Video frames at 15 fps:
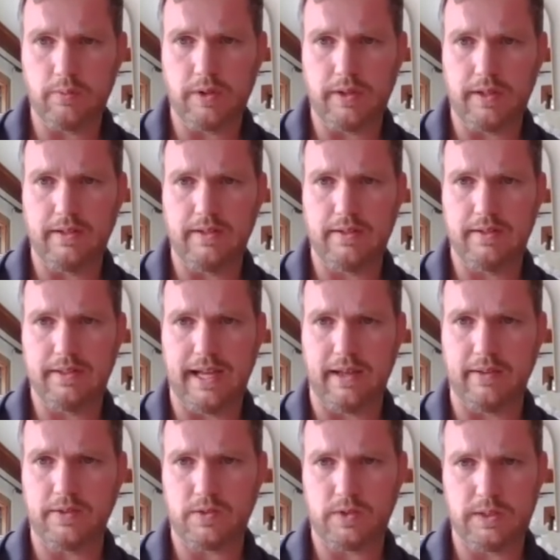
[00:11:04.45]
with the
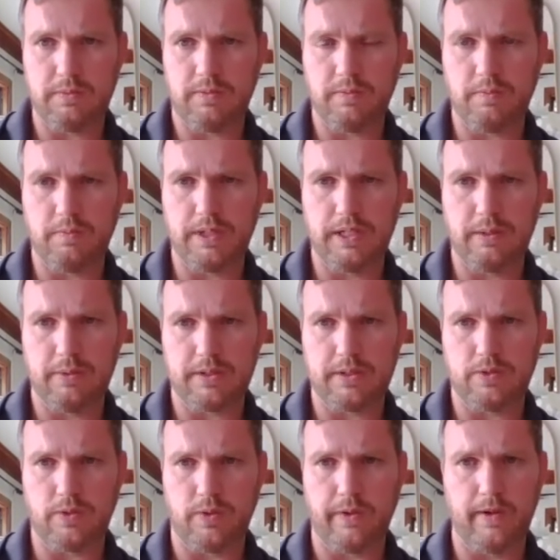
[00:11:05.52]
downstream of being able to
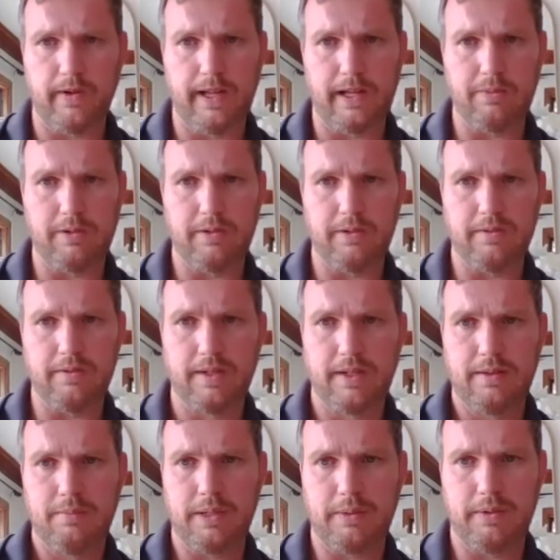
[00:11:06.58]
control their labor and
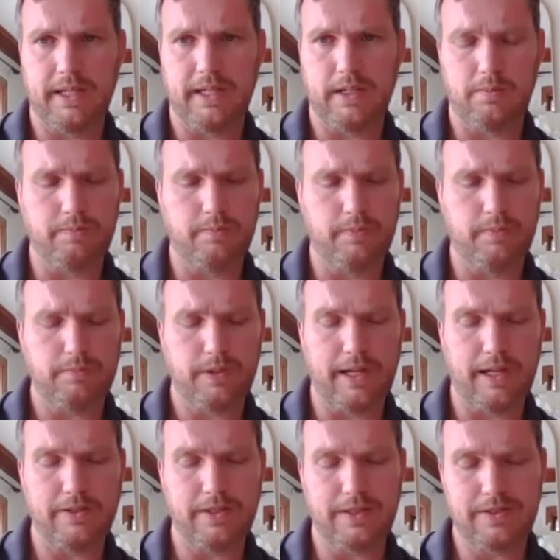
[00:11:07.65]
be able to handle
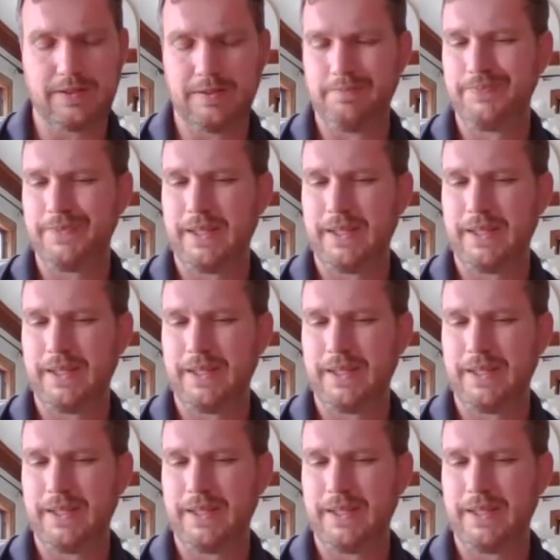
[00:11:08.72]
projects,